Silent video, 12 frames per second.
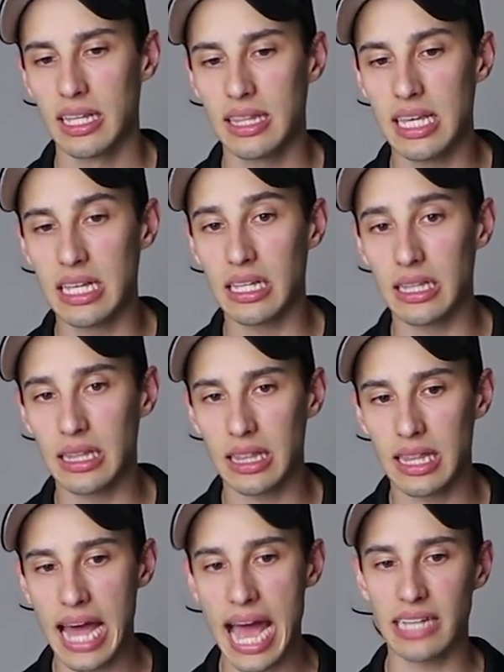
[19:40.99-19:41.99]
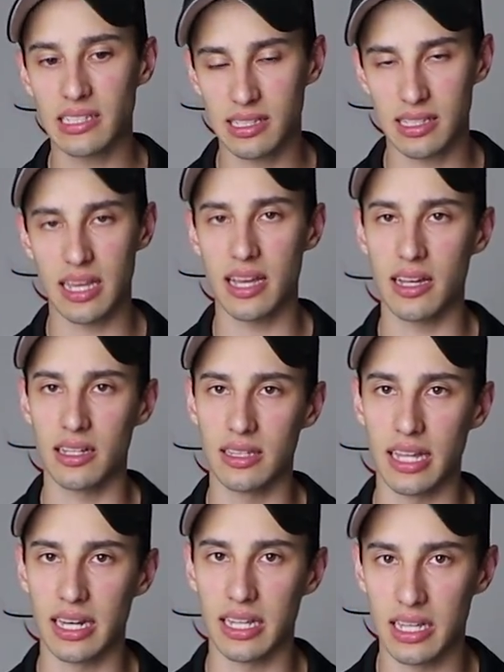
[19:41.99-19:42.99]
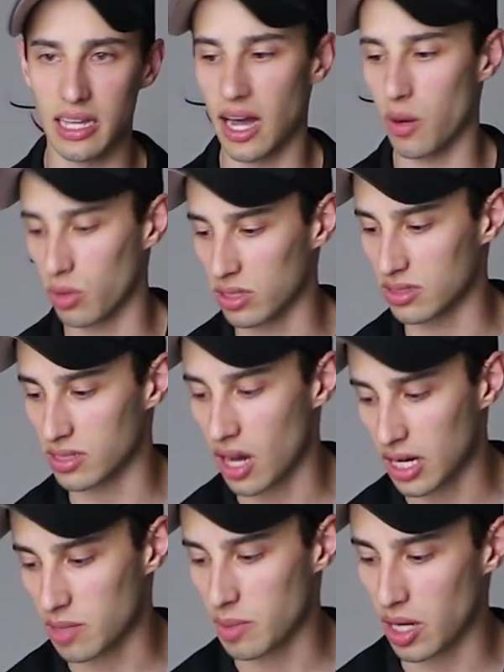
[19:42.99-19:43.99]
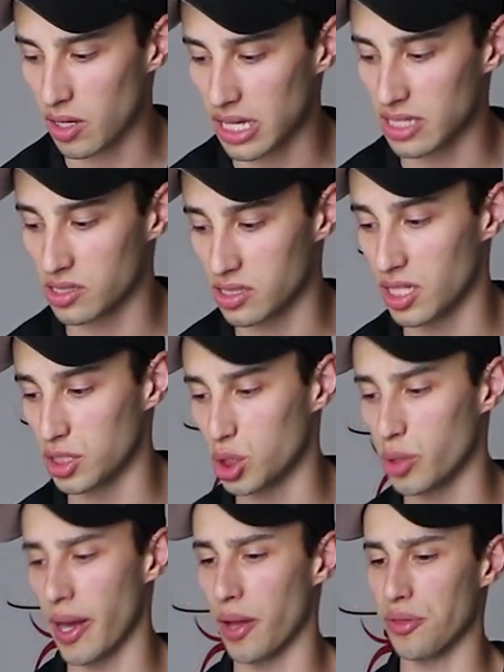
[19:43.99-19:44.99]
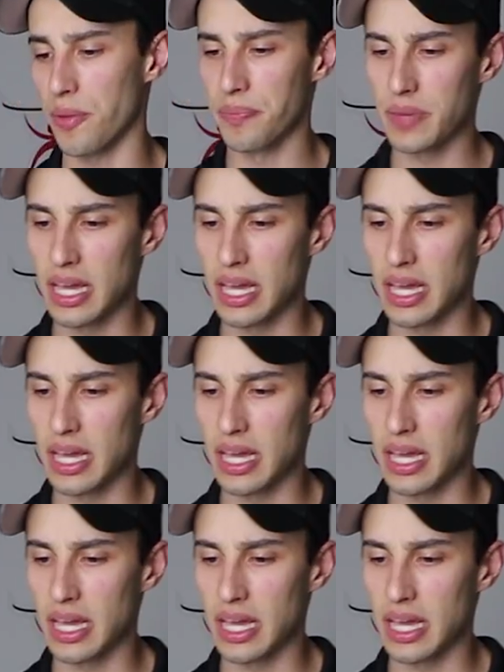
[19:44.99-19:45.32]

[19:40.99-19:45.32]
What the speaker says: The last thing that I want to talk about is tissue health.